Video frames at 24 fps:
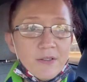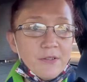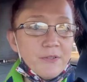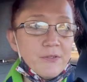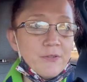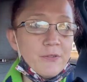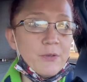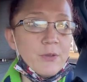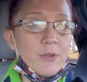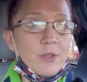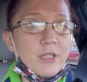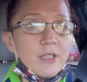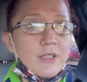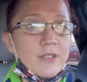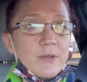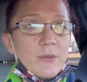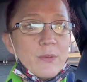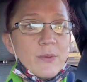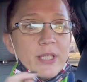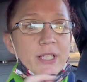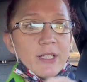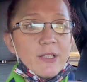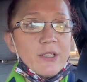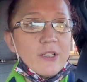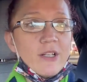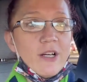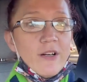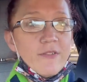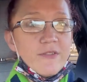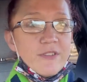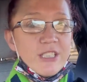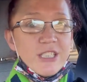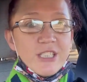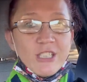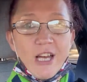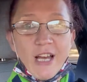for the winner of
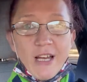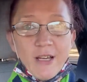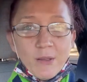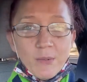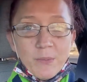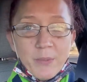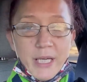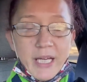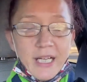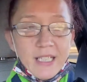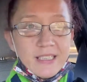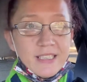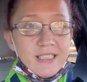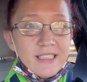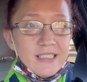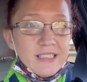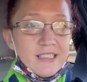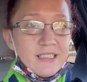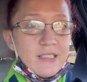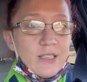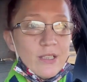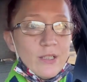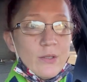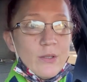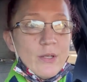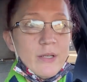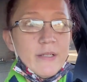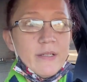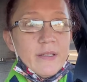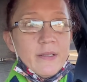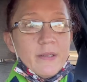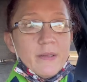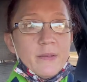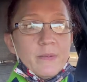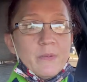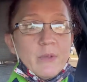the child palette, so
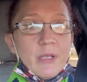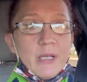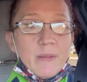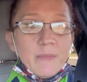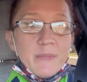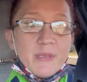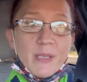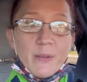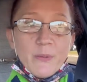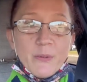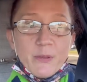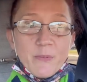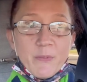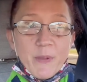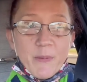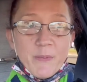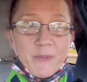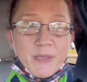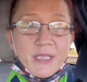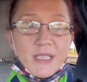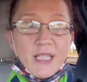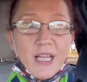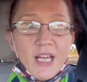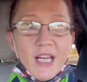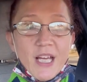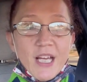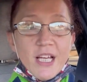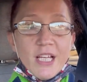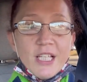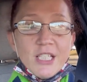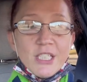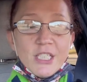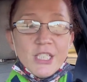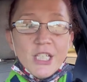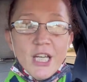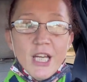when I'm done with my
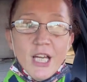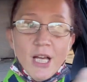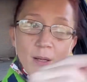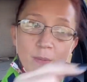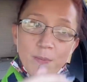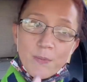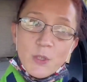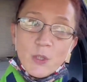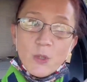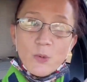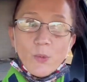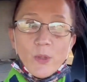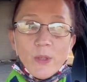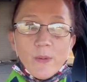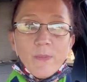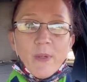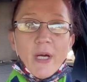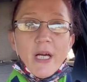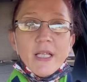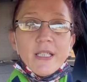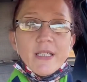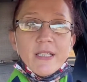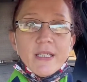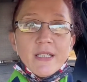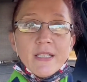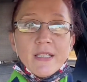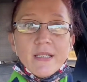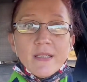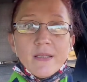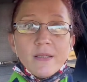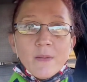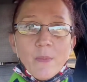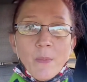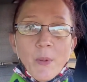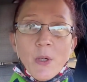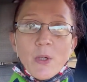massage, swing by
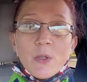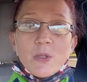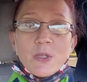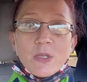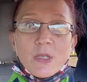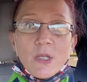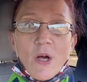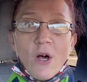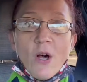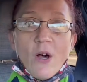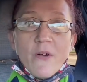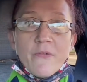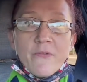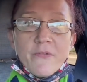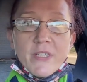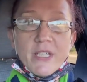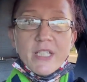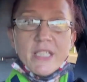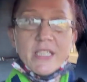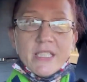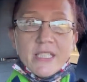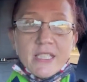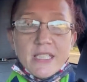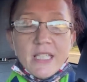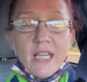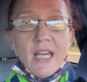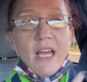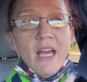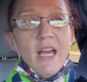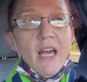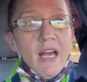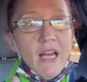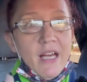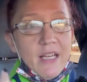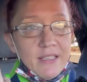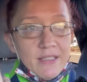the post office.
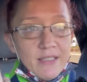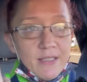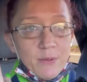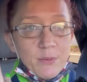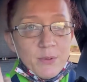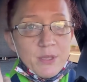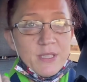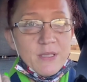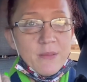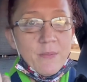There was some